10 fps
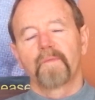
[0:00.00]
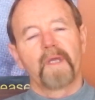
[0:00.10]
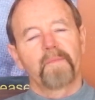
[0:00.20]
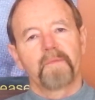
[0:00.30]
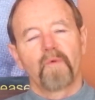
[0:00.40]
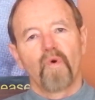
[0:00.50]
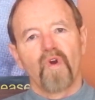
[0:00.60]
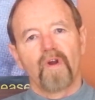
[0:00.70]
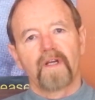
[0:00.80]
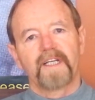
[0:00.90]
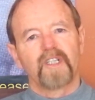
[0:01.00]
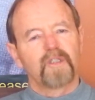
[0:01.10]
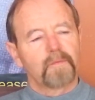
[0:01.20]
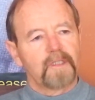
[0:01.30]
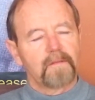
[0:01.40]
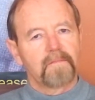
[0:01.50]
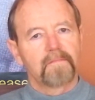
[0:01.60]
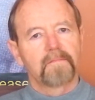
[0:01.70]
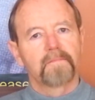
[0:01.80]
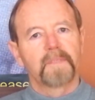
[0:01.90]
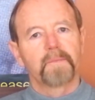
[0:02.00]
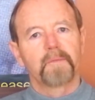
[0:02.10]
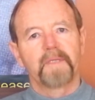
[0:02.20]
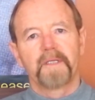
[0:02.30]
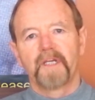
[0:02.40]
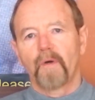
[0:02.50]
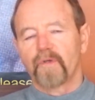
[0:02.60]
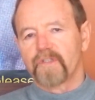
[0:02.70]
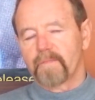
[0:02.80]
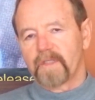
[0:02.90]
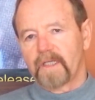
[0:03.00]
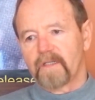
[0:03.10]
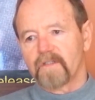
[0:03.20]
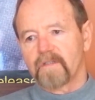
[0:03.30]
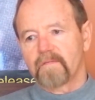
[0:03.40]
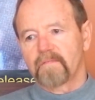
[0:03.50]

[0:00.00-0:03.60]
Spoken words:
We may be more irritable, may notice some things.